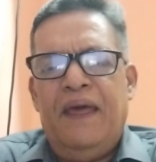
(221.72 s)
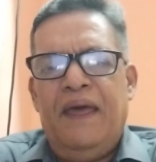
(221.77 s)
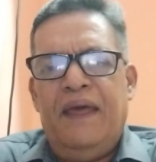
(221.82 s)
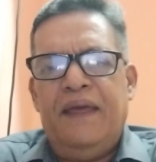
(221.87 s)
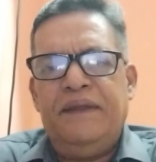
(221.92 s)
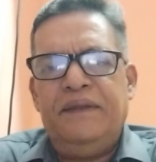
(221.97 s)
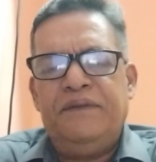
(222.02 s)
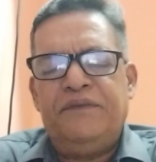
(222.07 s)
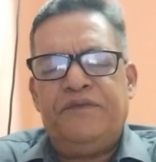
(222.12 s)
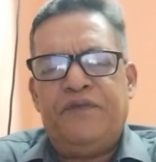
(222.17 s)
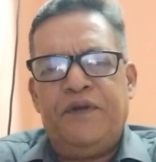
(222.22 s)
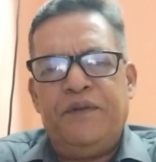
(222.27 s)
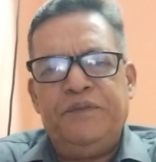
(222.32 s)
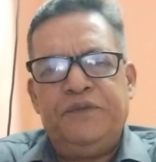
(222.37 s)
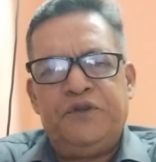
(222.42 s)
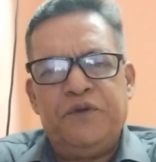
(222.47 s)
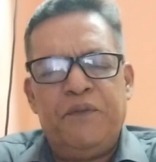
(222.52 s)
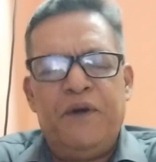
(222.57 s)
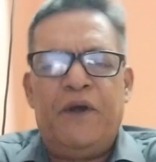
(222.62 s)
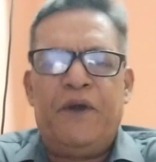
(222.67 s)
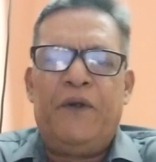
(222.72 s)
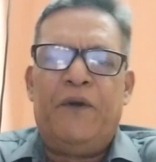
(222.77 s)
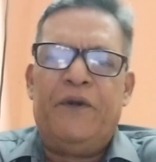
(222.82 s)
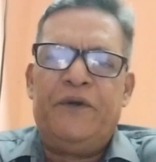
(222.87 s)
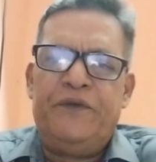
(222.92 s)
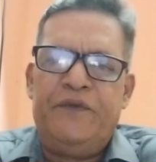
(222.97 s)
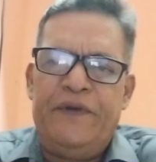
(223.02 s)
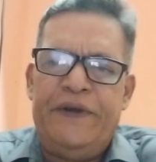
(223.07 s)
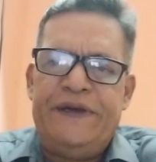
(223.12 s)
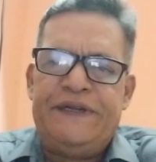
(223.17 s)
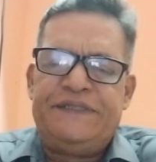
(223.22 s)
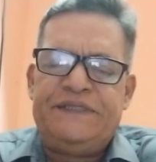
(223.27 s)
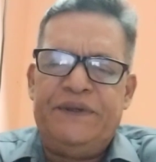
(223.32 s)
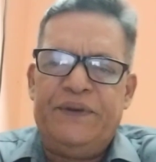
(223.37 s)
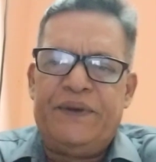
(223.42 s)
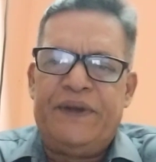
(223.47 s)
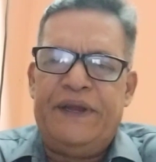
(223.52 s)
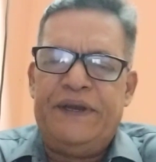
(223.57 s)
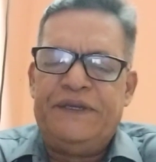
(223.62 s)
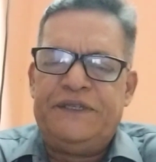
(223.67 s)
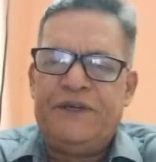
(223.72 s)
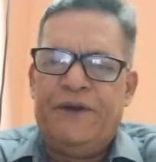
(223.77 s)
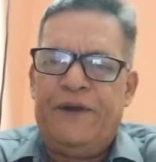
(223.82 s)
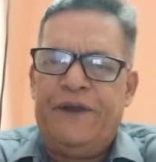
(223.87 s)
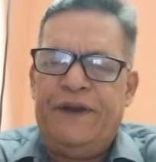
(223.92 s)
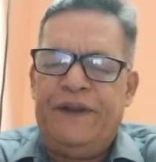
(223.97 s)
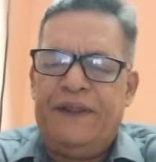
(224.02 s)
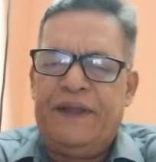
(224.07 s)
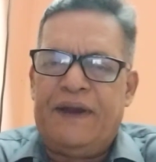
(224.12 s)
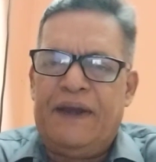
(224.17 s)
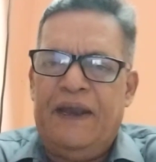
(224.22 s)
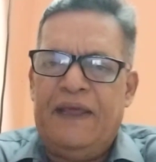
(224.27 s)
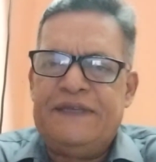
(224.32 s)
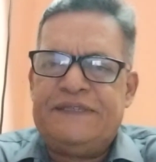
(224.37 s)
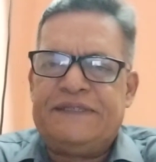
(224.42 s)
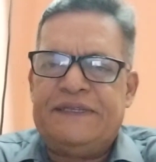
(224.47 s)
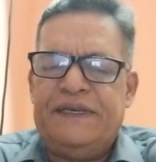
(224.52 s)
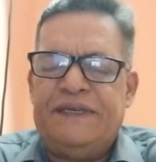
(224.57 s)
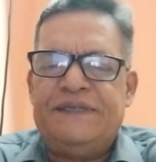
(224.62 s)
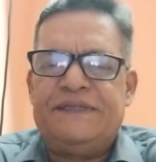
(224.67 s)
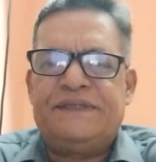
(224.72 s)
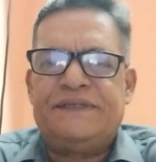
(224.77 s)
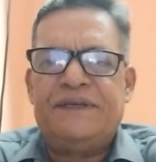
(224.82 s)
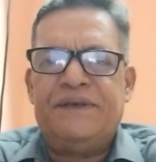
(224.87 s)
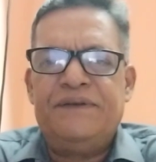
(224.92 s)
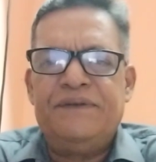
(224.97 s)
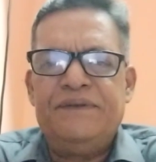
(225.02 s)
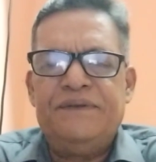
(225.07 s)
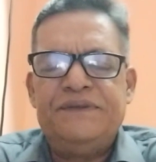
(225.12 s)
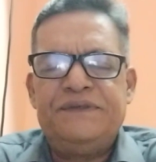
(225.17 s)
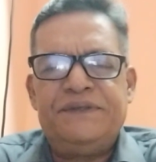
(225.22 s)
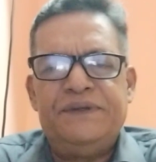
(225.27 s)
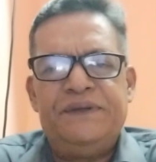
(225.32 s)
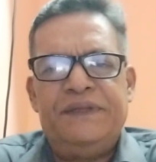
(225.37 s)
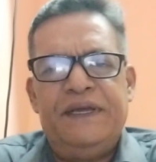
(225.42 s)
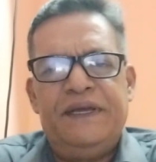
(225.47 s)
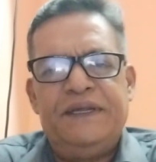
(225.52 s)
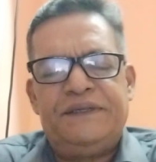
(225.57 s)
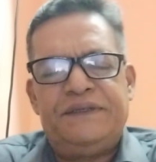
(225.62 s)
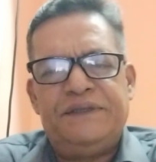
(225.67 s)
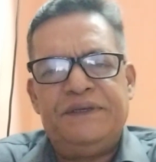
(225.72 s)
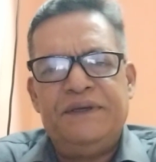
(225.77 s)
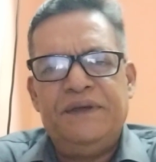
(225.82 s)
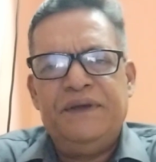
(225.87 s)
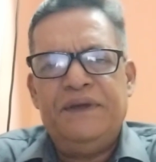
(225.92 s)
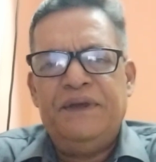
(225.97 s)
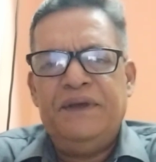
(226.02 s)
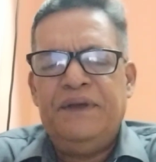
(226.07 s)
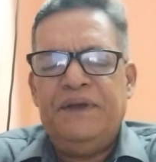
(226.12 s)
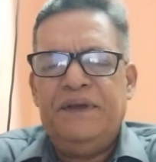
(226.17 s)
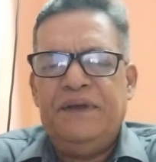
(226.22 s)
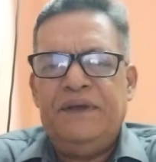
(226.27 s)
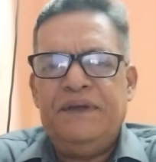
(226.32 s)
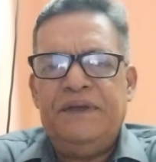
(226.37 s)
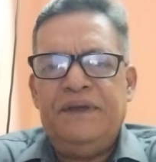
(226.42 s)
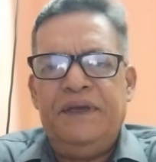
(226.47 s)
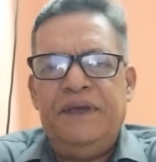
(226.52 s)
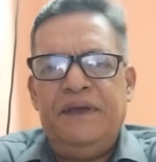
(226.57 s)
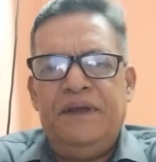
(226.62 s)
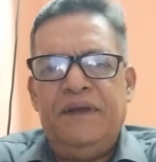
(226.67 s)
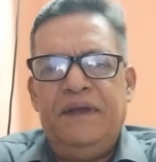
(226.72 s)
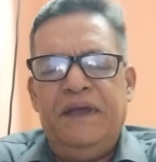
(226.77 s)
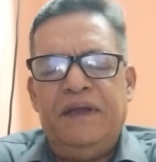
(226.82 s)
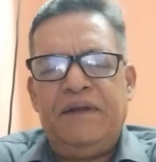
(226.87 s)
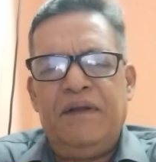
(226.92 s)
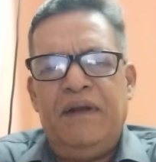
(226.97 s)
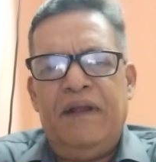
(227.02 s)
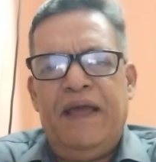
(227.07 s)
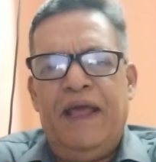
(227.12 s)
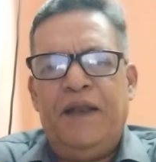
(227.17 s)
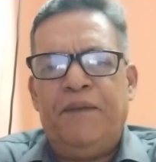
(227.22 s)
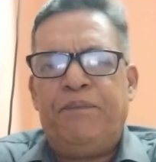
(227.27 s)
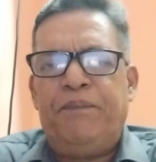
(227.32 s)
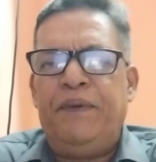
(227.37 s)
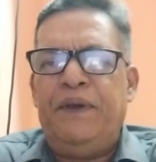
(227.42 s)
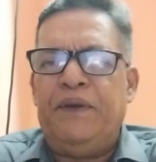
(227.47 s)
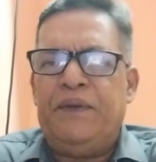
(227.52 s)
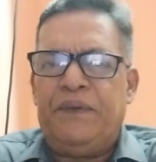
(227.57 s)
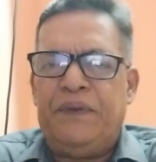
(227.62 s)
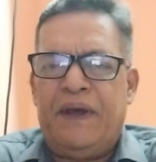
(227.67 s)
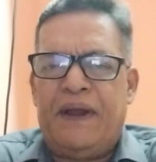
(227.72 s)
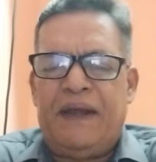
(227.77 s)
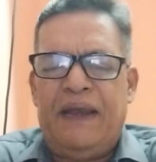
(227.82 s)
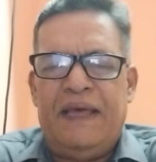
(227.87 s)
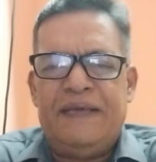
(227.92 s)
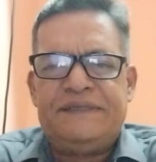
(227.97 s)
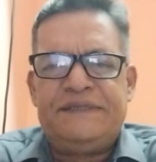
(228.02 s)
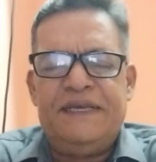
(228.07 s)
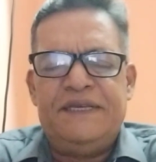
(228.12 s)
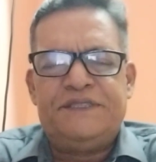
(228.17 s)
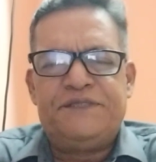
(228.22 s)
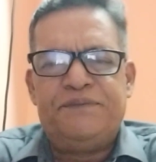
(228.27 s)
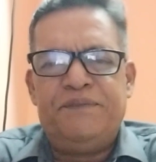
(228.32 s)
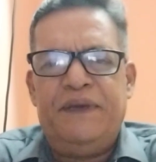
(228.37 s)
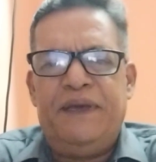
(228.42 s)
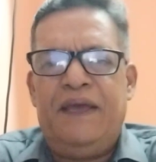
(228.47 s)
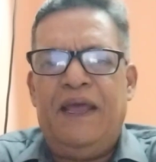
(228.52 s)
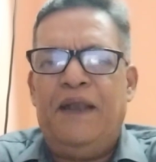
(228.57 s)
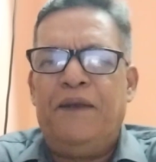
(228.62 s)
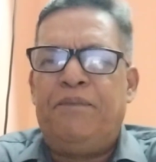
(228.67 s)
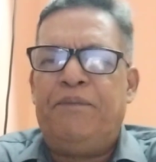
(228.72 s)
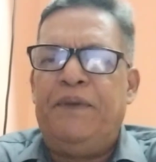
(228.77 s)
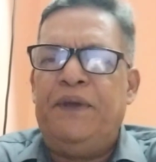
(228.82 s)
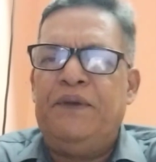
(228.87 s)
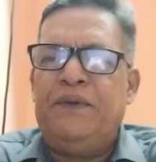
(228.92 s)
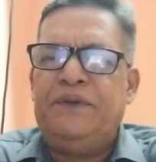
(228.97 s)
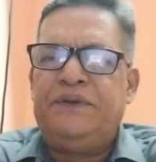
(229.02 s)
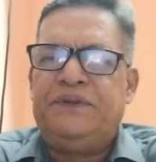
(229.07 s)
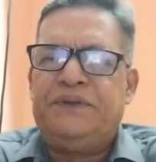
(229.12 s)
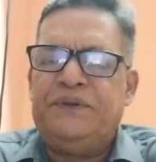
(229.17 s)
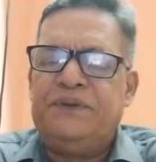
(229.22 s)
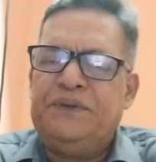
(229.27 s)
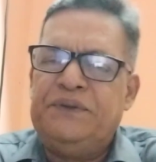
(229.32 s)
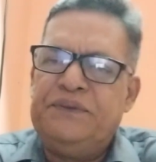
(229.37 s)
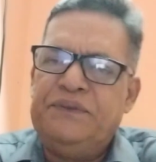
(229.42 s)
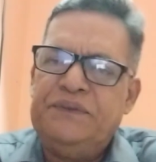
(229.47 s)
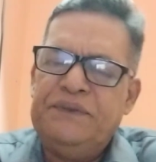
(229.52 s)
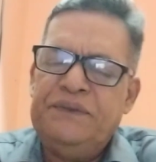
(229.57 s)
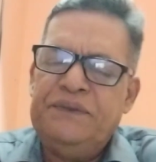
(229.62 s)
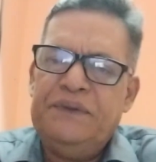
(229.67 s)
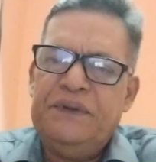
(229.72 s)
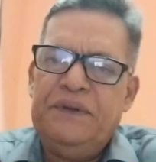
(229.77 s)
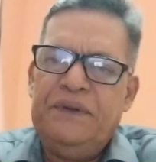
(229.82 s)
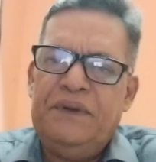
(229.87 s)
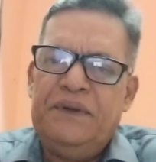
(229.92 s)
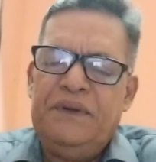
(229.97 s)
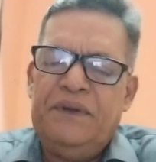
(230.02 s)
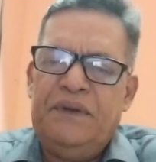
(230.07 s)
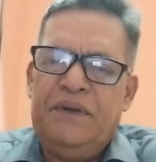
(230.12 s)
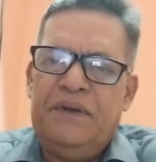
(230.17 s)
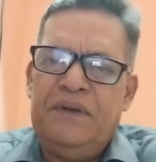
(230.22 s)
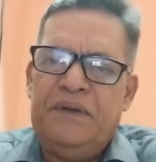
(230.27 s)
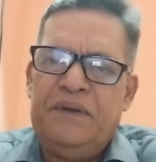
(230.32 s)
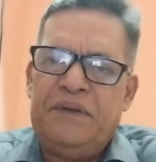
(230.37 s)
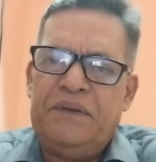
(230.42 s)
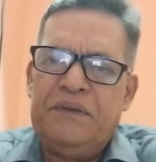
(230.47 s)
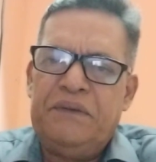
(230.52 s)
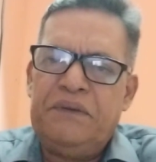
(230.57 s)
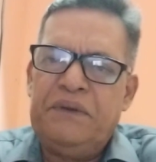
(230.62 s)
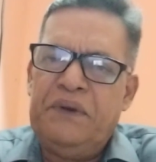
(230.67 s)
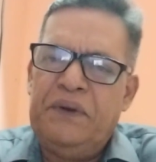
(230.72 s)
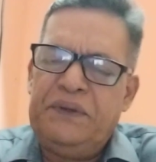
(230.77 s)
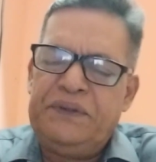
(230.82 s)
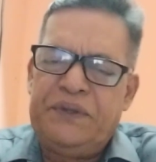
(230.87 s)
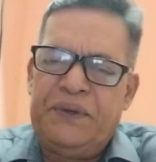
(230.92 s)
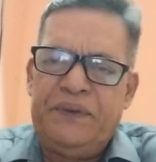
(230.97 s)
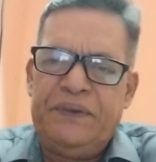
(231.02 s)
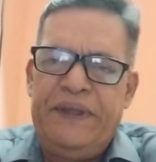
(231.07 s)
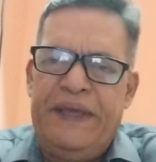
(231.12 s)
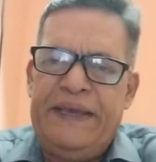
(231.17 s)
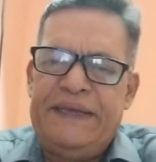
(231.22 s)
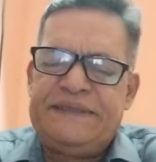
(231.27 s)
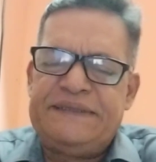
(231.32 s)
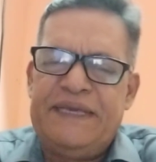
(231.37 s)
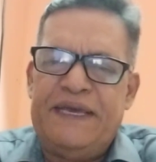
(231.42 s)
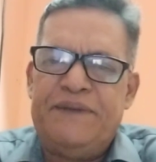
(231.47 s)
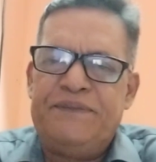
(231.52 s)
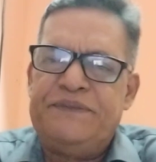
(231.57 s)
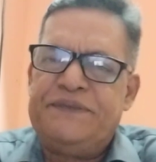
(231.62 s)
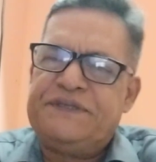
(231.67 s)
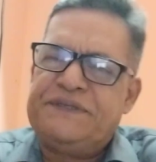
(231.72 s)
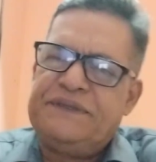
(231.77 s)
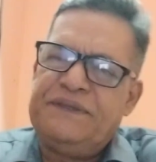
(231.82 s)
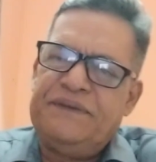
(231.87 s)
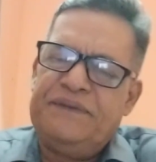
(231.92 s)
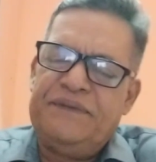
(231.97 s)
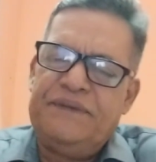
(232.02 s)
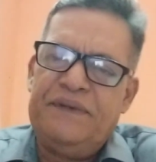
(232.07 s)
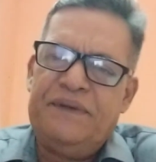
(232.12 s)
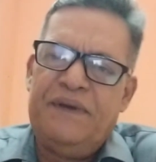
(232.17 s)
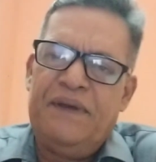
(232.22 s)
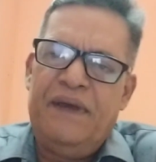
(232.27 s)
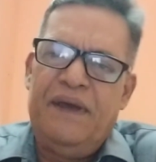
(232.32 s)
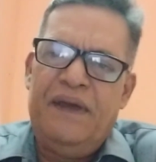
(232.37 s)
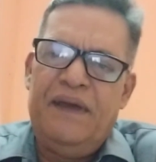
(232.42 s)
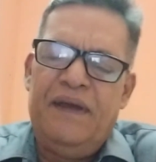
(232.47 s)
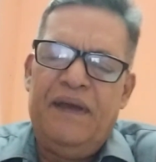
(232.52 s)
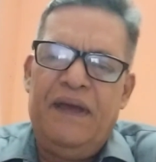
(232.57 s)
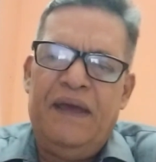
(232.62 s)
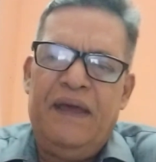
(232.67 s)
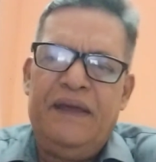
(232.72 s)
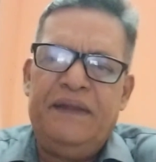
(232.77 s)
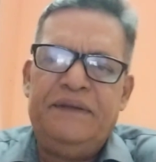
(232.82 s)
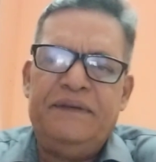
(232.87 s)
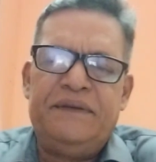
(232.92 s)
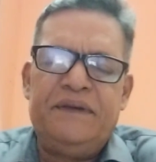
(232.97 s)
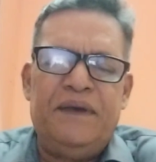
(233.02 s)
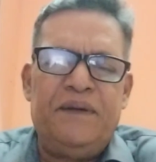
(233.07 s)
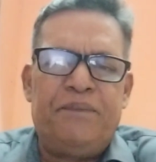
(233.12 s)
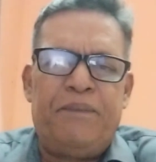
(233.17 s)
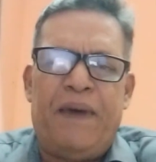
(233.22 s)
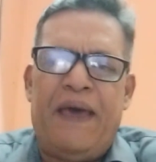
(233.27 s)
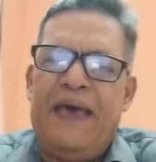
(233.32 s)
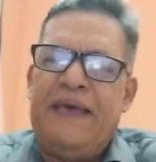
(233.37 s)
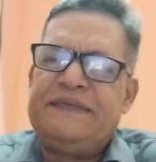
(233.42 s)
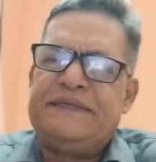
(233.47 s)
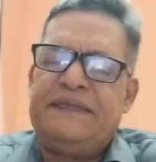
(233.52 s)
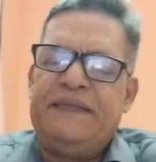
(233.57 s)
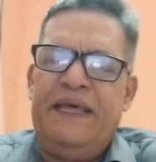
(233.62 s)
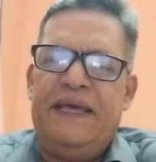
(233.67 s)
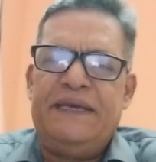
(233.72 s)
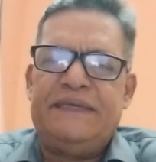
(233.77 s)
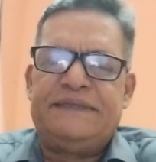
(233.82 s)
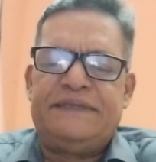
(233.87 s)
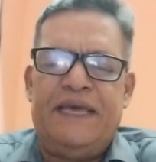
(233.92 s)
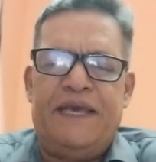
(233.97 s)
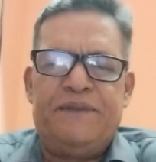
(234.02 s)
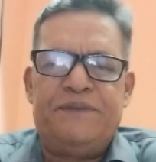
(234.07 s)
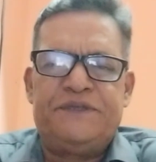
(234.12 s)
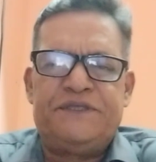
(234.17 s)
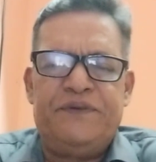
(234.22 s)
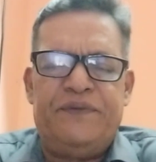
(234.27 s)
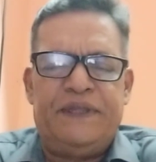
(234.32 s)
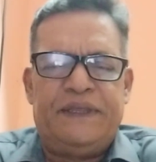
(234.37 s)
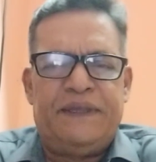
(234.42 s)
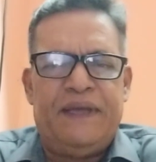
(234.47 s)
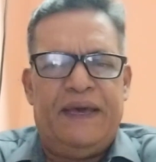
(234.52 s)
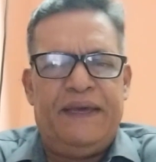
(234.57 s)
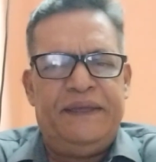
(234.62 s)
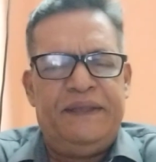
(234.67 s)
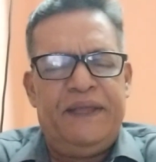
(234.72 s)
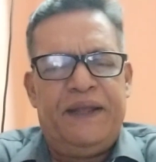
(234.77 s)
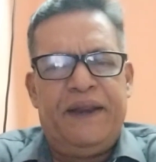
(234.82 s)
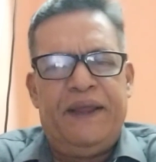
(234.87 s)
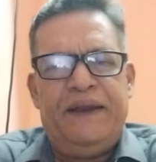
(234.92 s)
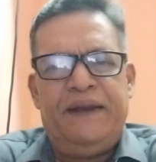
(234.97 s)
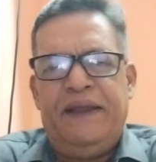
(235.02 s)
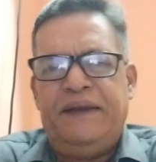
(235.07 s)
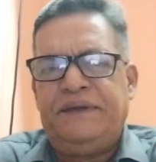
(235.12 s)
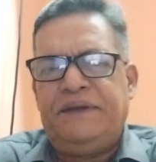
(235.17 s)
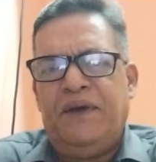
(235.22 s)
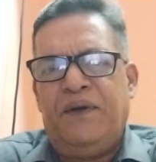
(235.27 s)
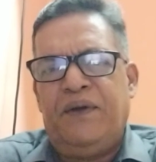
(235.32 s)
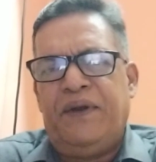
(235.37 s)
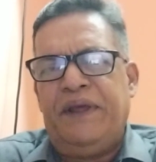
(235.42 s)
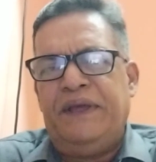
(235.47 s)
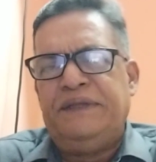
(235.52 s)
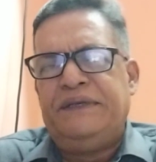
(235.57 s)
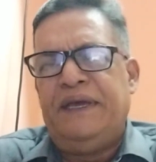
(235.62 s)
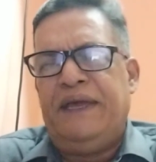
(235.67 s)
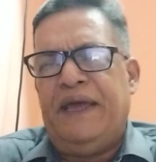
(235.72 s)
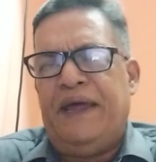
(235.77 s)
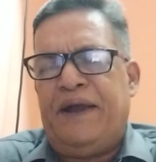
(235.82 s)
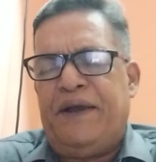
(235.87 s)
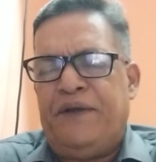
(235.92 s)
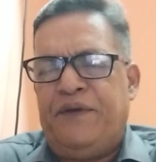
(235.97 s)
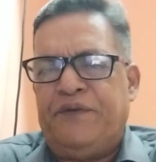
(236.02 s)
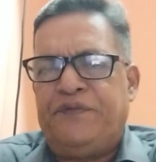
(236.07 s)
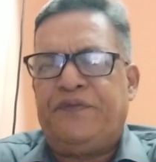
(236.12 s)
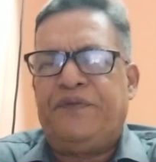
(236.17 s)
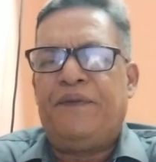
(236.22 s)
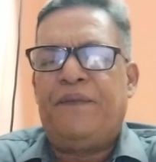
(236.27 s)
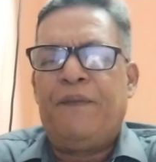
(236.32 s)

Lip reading: And from tomorrow onwards, you can join the classes so that it will help you. The classes may help you to go through the exams and pass the exams with either a NET or a JRF.